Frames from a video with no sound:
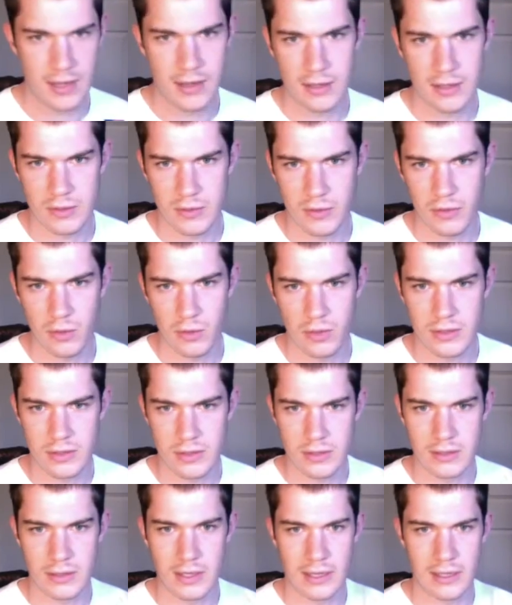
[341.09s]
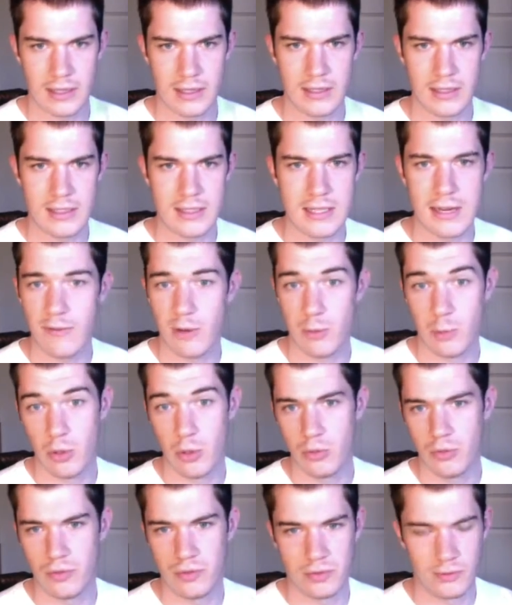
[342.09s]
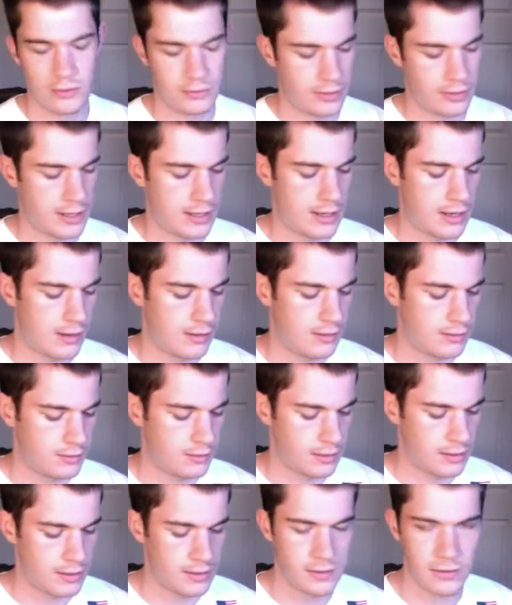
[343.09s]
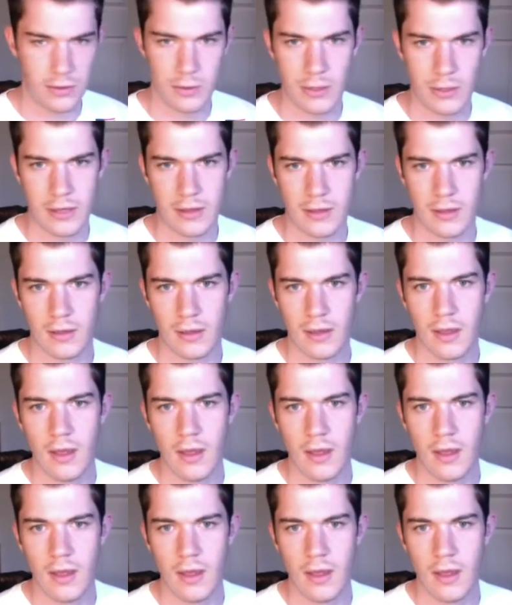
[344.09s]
It's force. It doesn't even move right now. It doesn't do anything.